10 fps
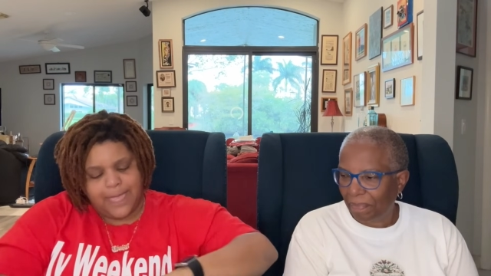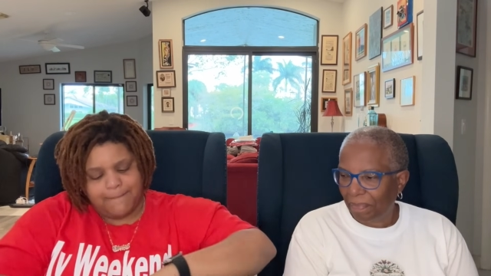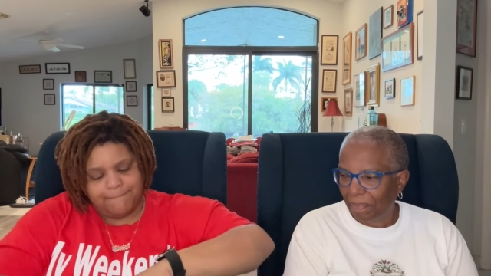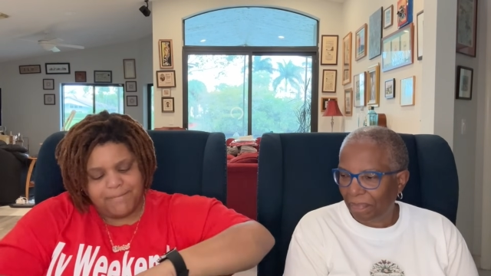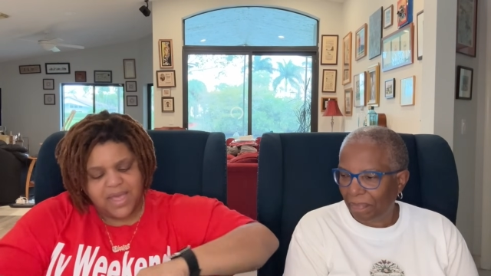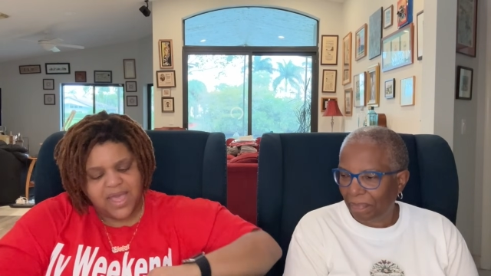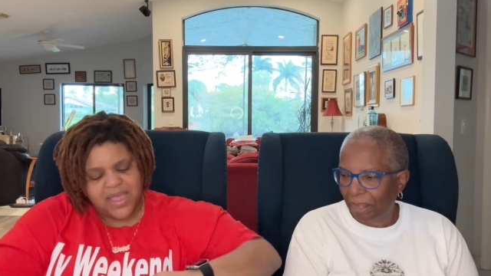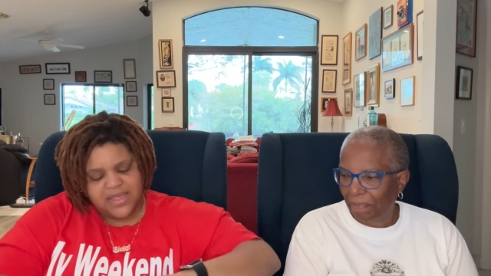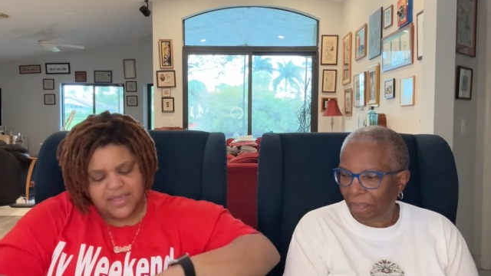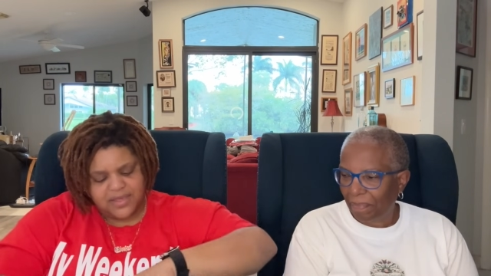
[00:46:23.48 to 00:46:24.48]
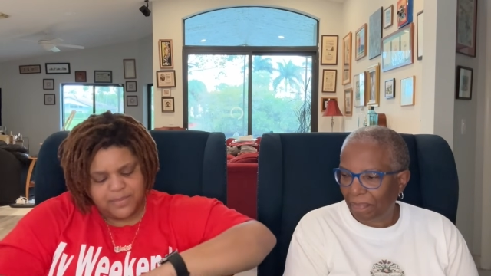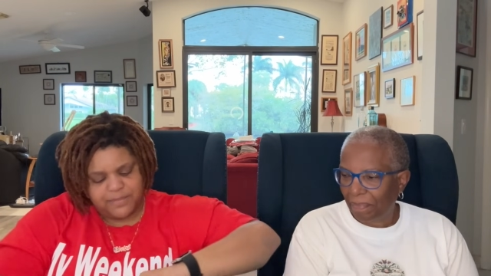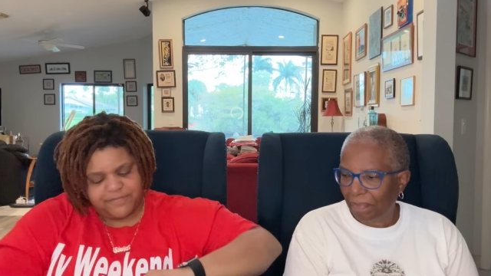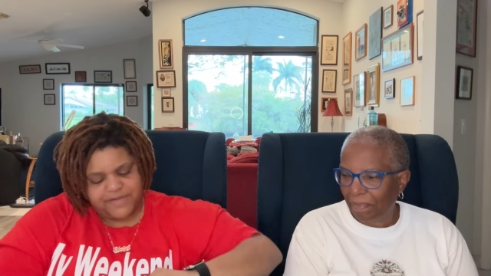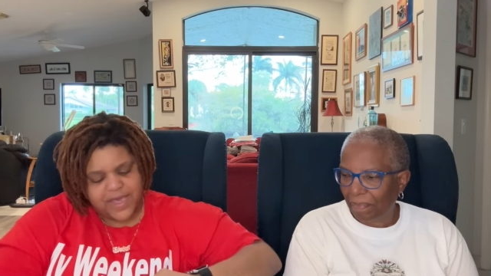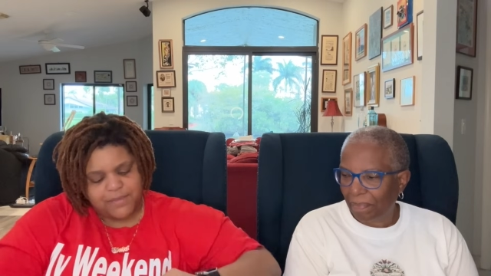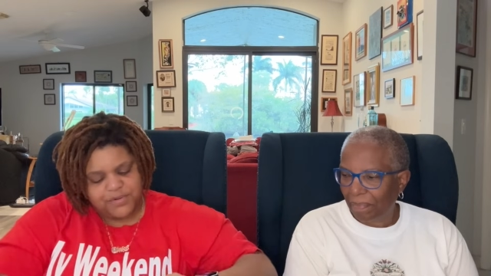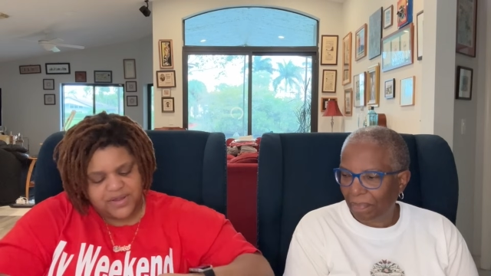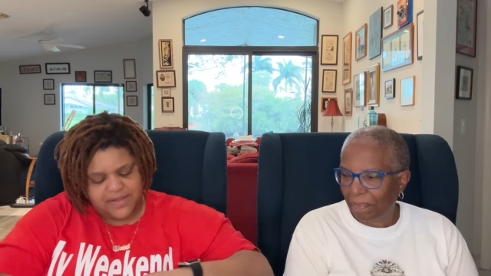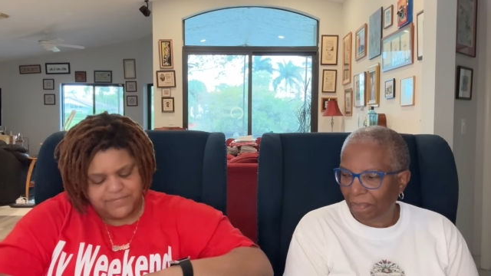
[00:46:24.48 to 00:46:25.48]
Speaker 1: my um,
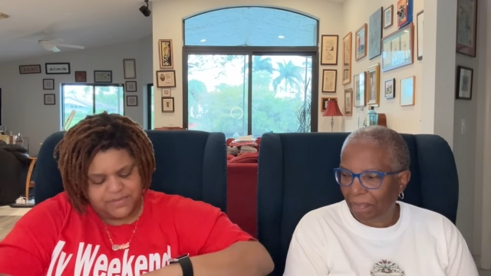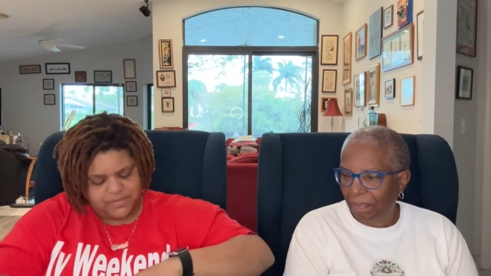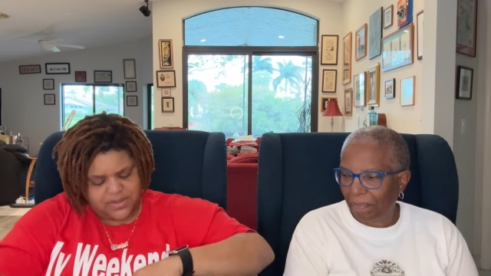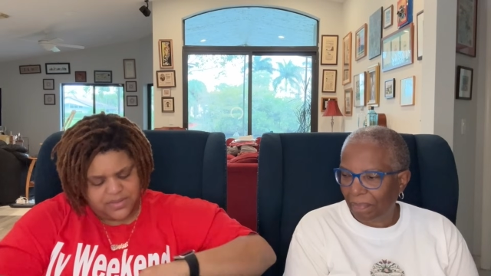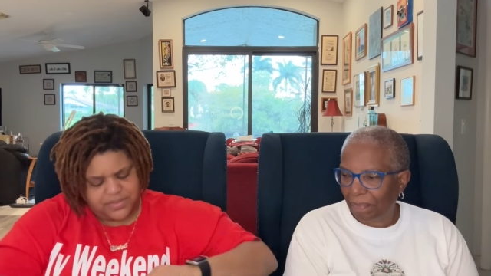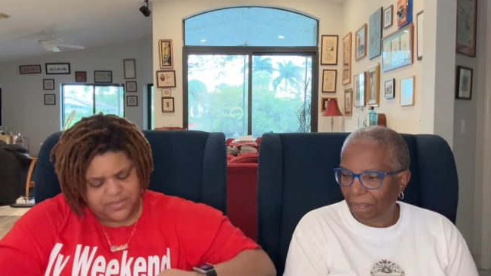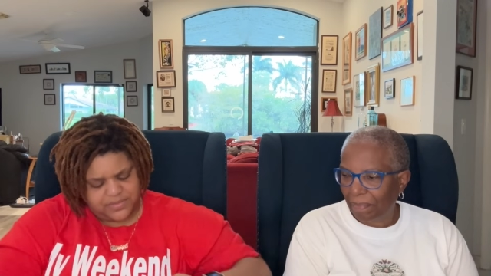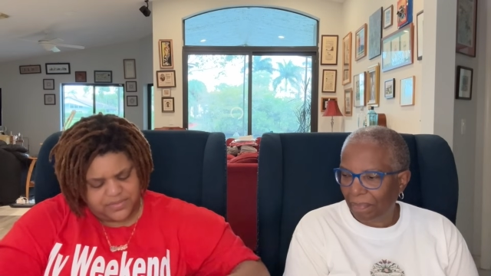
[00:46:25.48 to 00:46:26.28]
fabric of the month.